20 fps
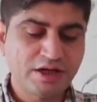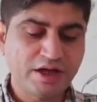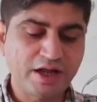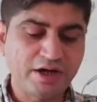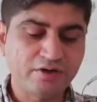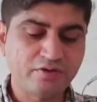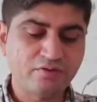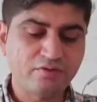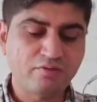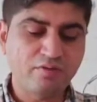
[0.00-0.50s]

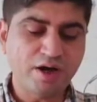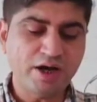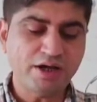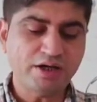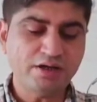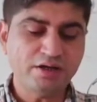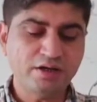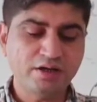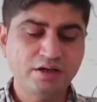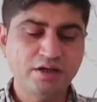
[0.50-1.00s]
can
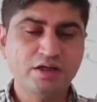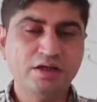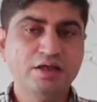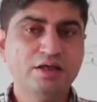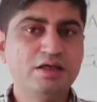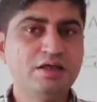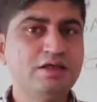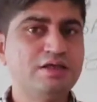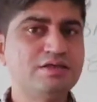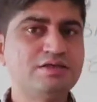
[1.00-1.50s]
quite
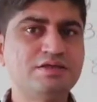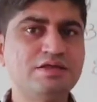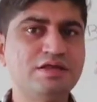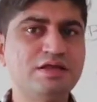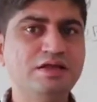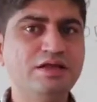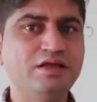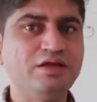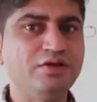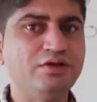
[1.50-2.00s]

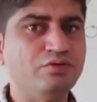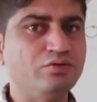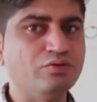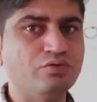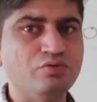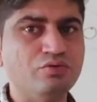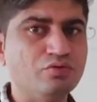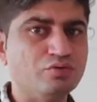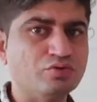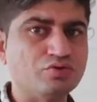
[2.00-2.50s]
easily
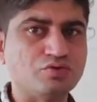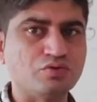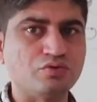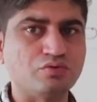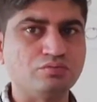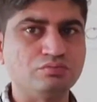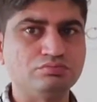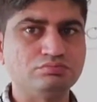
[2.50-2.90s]
do so.